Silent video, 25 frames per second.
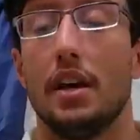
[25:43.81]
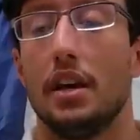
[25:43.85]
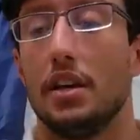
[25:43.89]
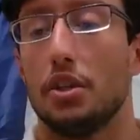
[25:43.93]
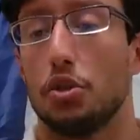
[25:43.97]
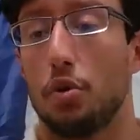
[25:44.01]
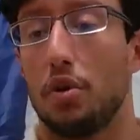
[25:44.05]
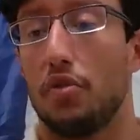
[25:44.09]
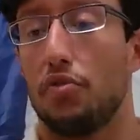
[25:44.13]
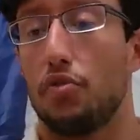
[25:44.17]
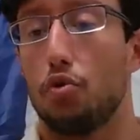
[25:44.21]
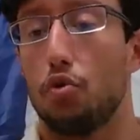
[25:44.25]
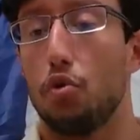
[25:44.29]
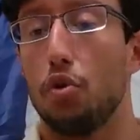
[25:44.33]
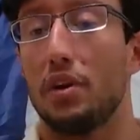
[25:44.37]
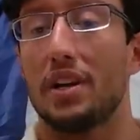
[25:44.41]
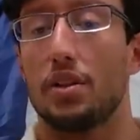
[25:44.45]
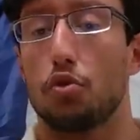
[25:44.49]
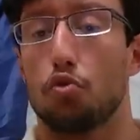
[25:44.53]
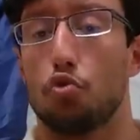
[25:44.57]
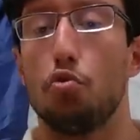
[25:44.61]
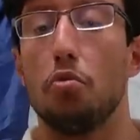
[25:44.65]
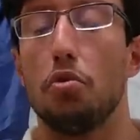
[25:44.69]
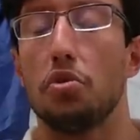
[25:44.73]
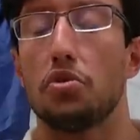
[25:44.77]
So if you look
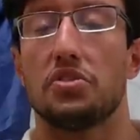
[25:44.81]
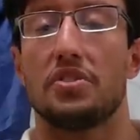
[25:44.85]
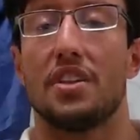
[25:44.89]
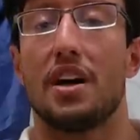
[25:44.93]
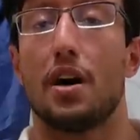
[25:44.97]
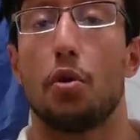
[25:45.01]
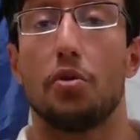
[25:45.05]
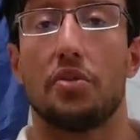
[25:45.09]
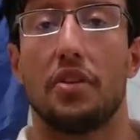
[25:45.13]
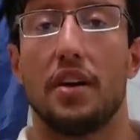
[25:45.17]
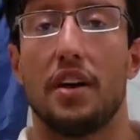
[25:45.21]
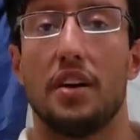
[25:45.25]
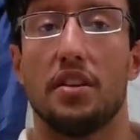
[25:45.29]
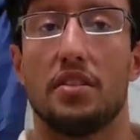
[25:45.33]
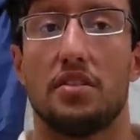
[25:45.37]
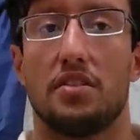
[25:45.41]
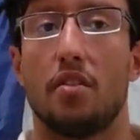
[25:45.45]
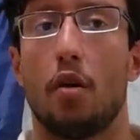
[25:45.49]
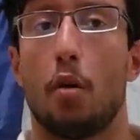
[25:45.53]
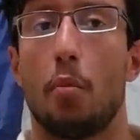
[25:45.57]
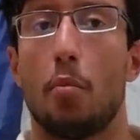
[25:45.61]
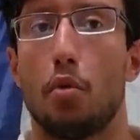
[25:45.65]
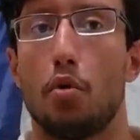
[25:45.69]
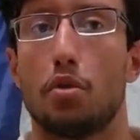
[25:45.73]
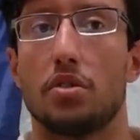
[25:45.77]
at Zoomers nowadays,
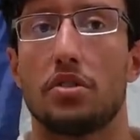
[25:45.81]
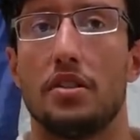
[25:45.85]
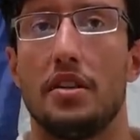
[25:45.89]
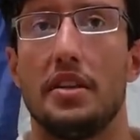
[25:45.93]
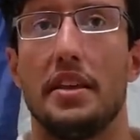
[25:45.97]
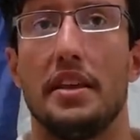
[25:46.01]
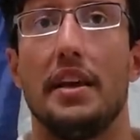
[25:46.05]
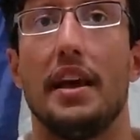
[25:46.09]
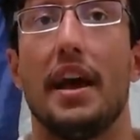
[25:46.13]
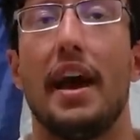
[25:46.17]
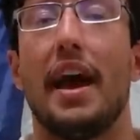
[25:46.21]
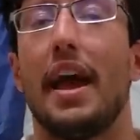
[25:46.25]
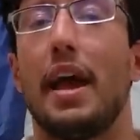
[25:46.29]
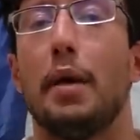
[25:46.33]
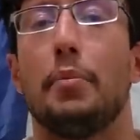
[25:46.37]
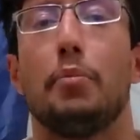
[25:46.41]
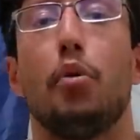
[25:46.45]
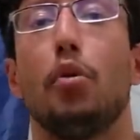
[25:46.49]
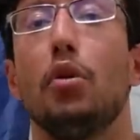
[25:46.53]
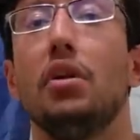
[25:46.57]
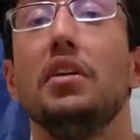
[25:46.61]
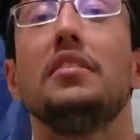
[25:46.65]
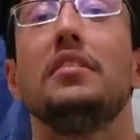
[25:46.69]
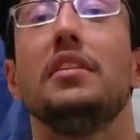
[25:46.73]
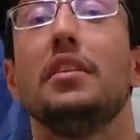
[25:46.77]
they're mostly
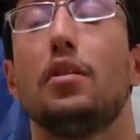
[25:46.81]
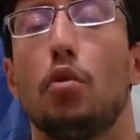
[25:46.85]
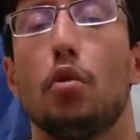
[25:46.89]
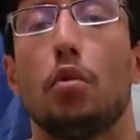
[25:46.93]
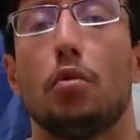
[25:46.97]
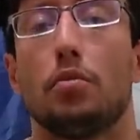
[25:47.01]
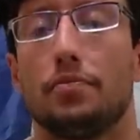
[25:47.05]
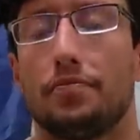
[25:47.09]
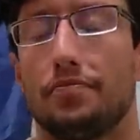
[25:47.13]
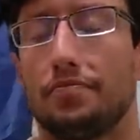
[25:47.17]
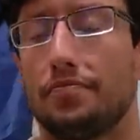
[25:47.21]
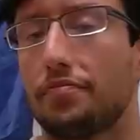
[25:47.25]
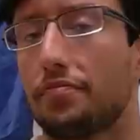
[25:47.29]
apolitical